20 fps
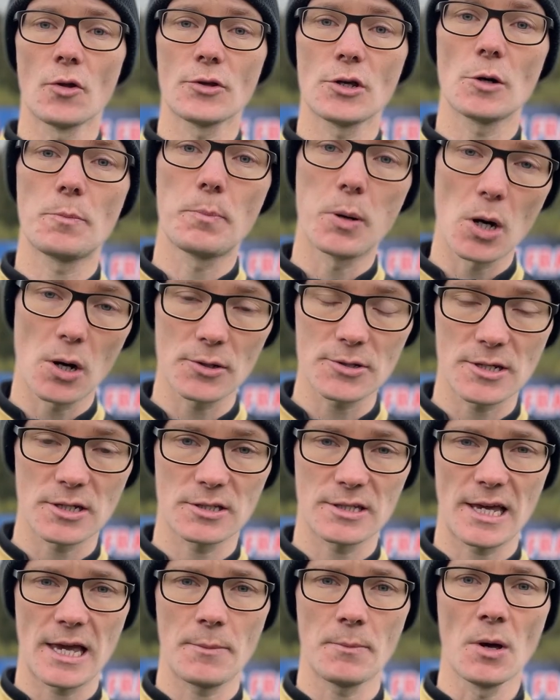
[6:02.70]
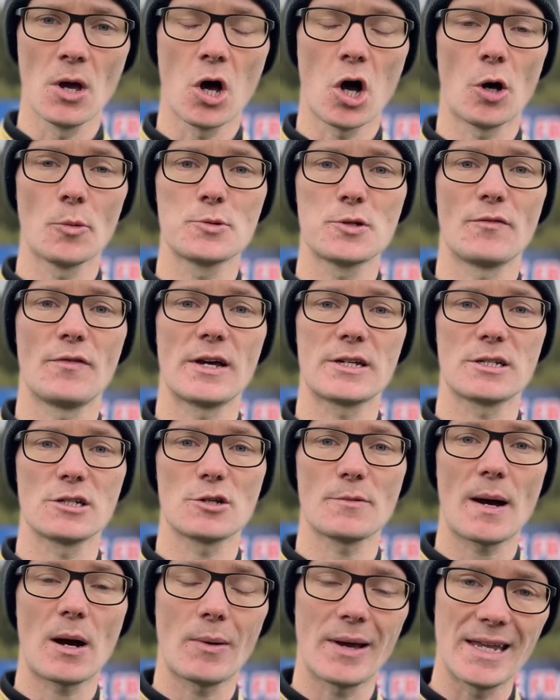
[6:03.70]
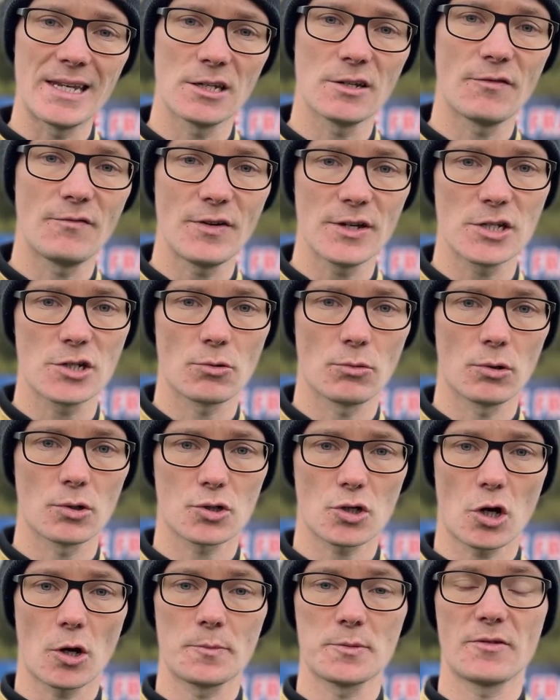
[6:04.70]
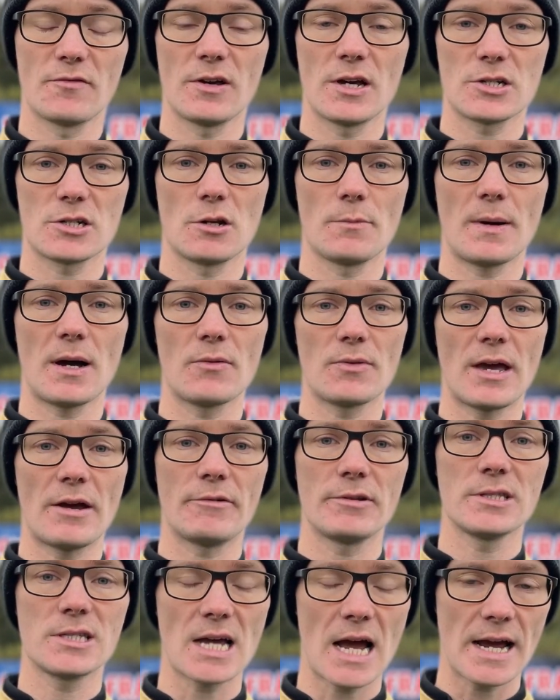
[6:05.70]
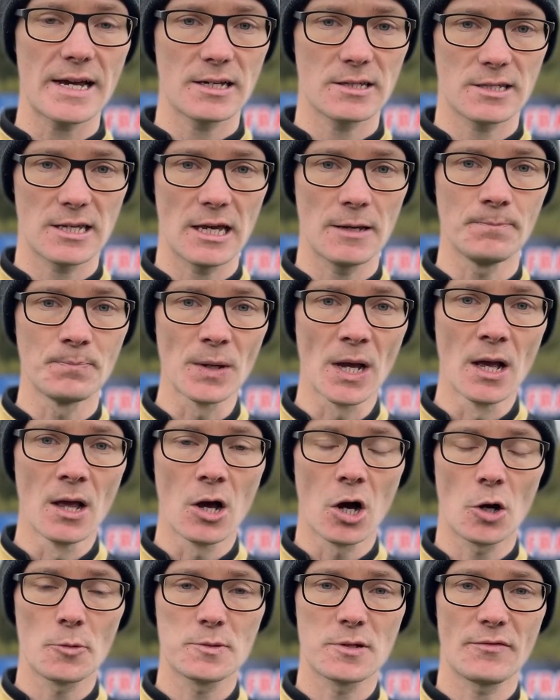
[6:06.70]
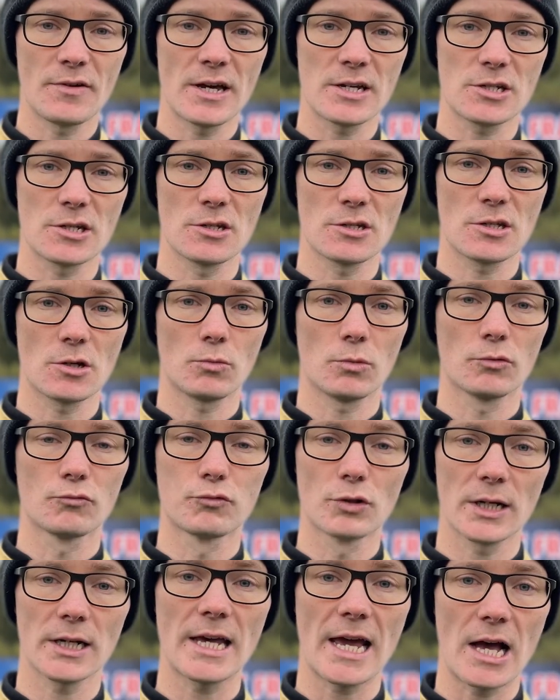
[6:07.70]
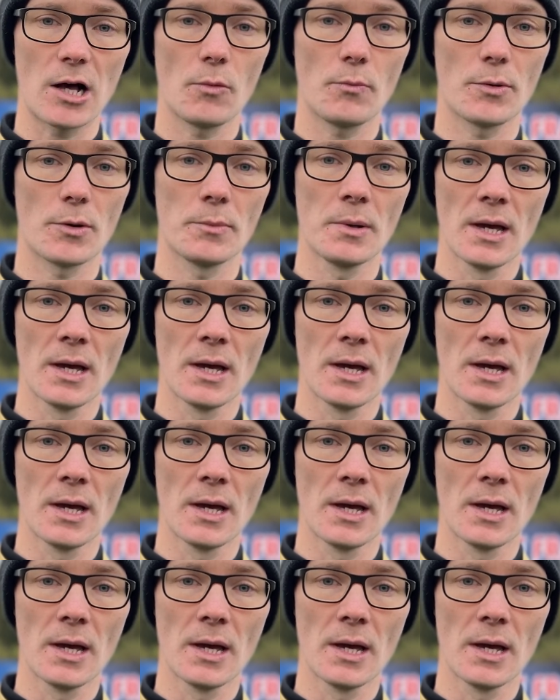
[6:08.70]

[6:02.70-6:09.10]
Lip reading: the opposing team, observations about individuals, observation about their entire team, observations that will really help them